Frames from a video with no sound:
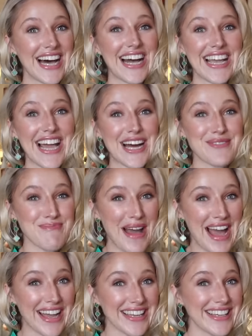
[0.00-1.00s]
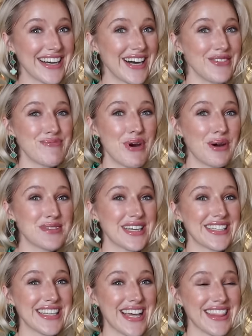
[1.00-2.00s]
I am back. I've popped
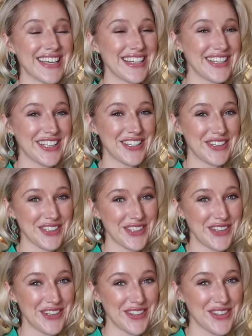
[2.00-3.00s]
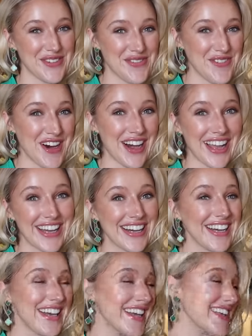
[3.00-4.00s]
another log on the
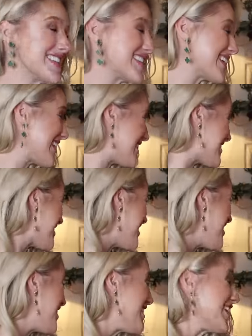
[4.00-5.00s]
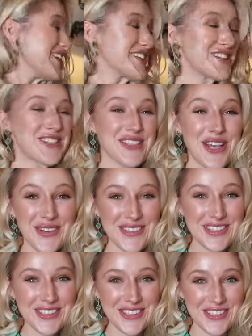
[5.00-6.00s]
fire so that it's
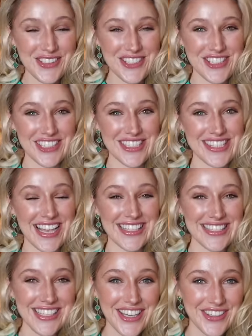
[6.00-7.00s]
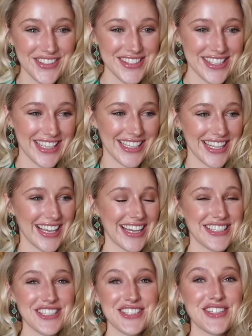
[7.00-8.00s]
so gorgeous and toasty in here.
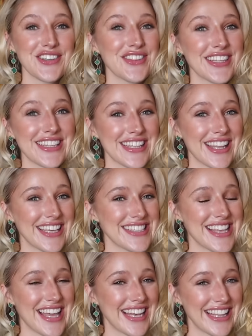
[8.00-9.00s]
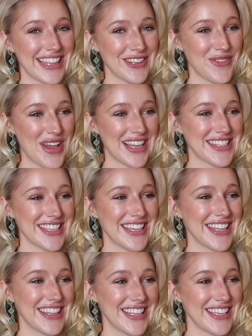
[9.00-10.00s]
I just don't think that there's anything
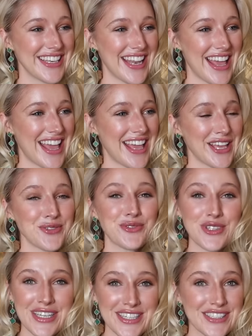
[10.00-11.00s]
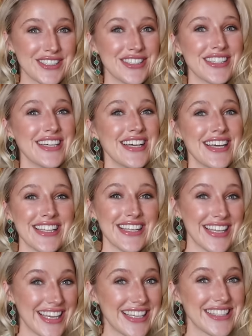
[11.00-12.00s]
better than a real
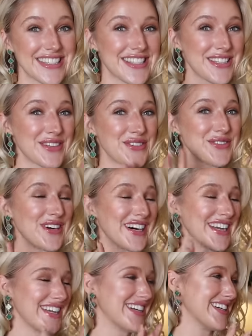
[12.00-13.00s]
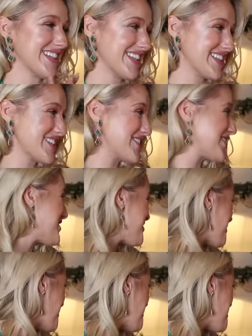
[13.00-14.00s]
lit fire. It's just so